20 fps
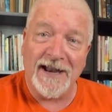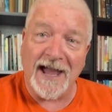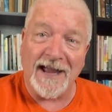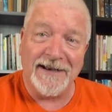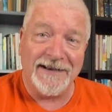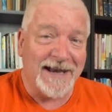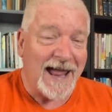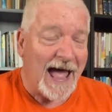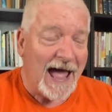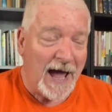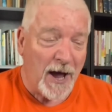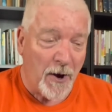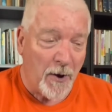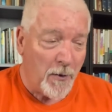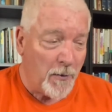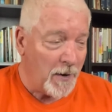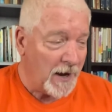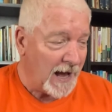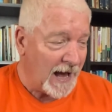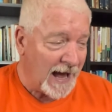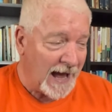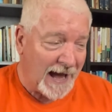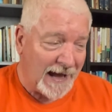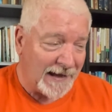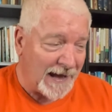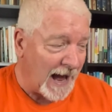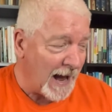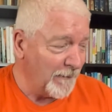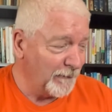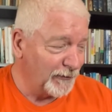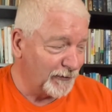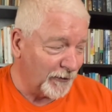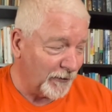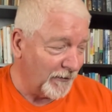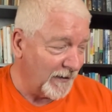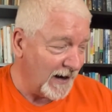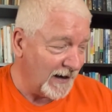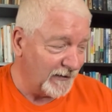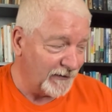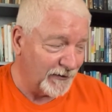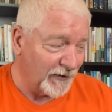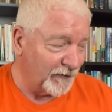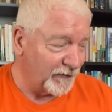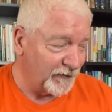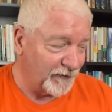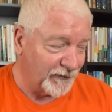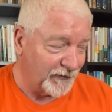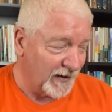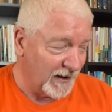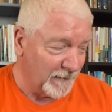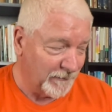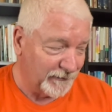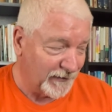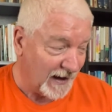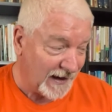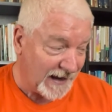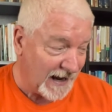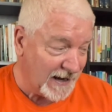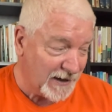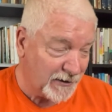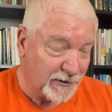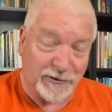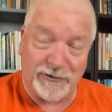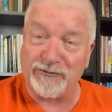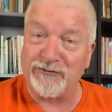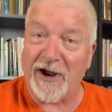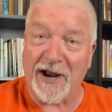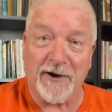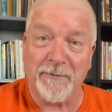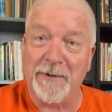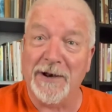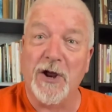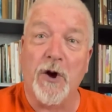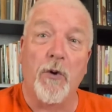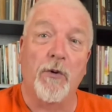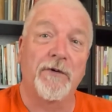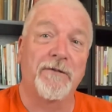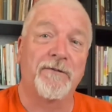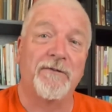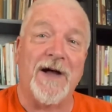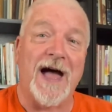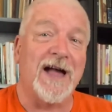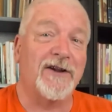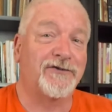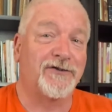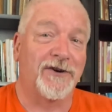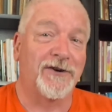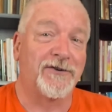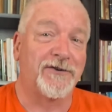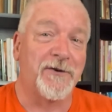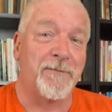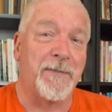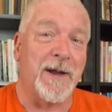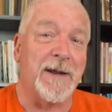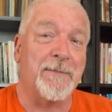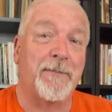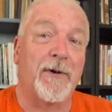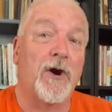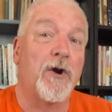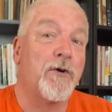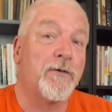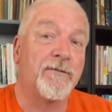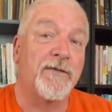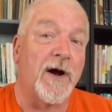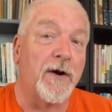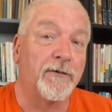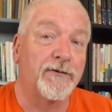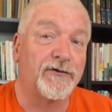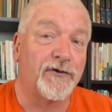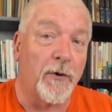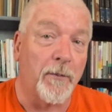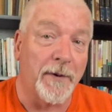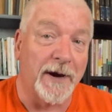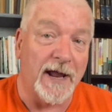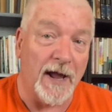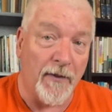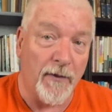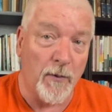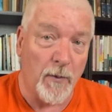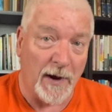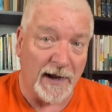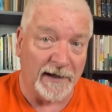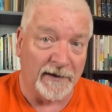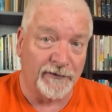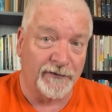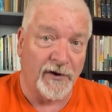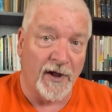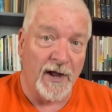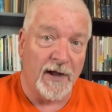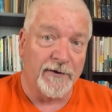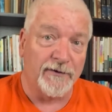Now, I'm sure it just seems like incredibly old fashioned to people who have found so many other ways